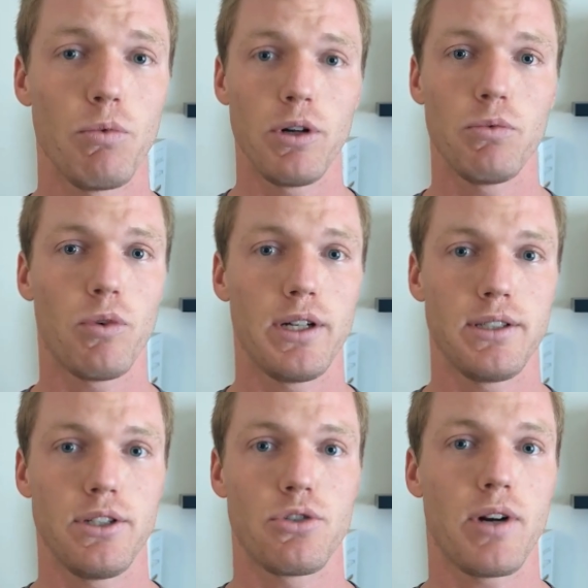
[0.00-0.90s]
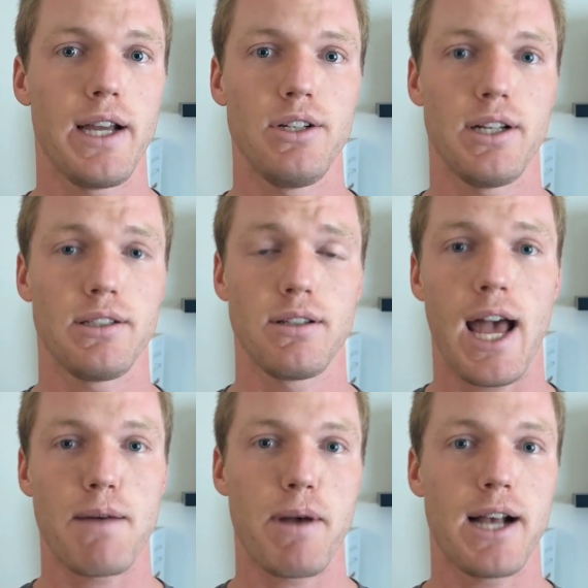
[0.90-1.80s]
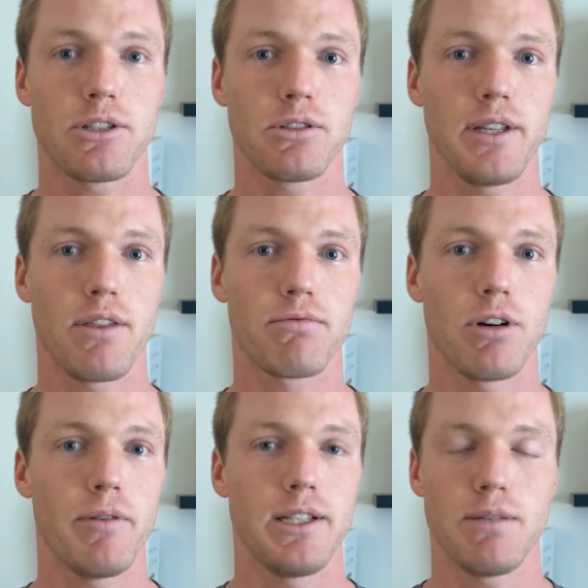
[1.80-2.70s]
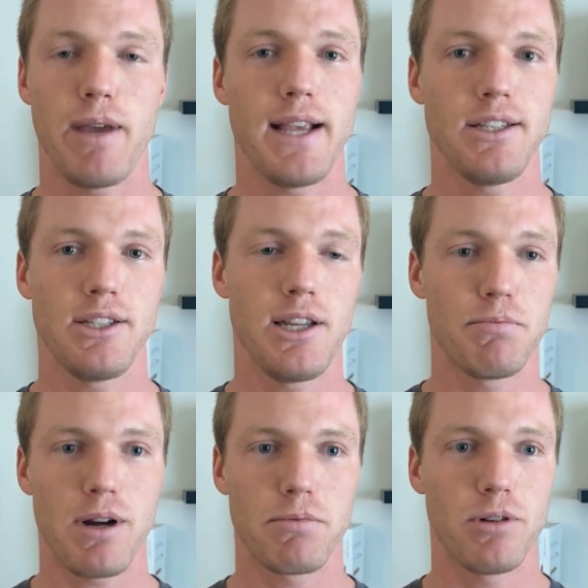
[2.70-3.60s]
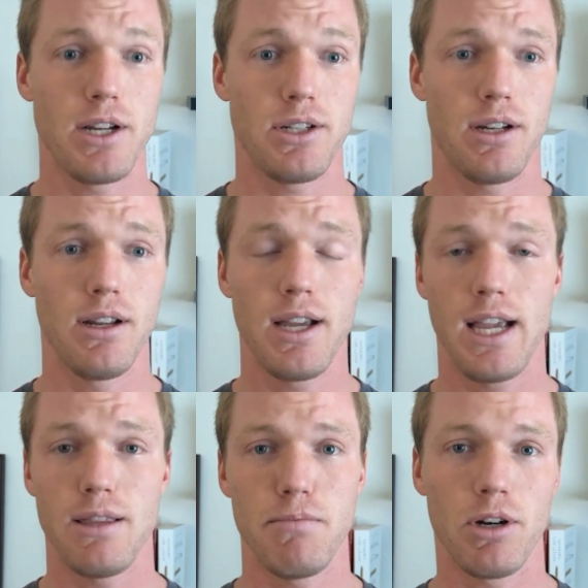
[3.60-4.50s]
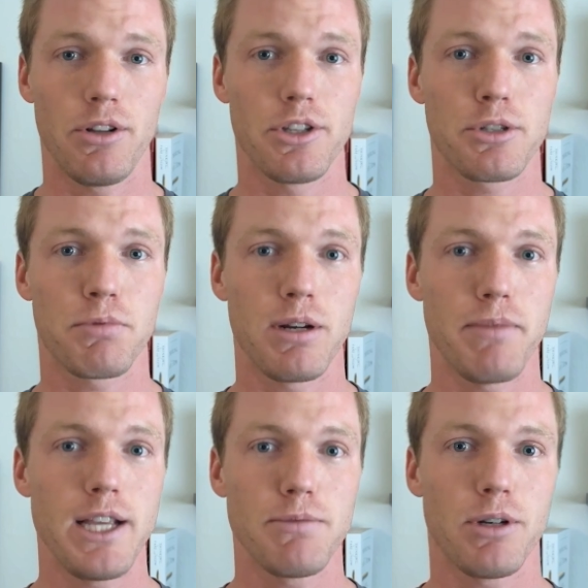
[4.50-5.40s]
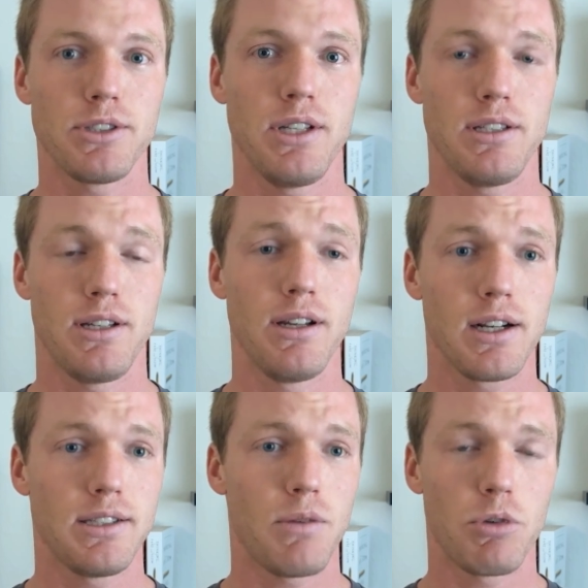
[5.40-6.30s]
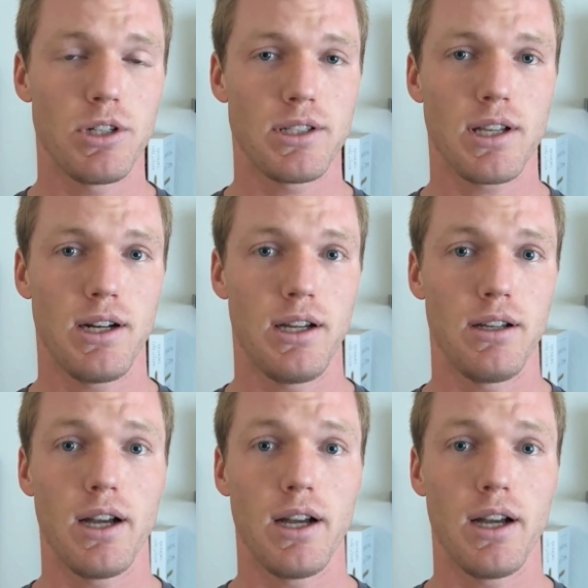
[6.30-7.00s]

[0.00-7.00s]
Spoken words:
We wouldn't want to try and just haphazardly throw in some ACT preparation in the middle of the spring baseball season, because then we're just gonna,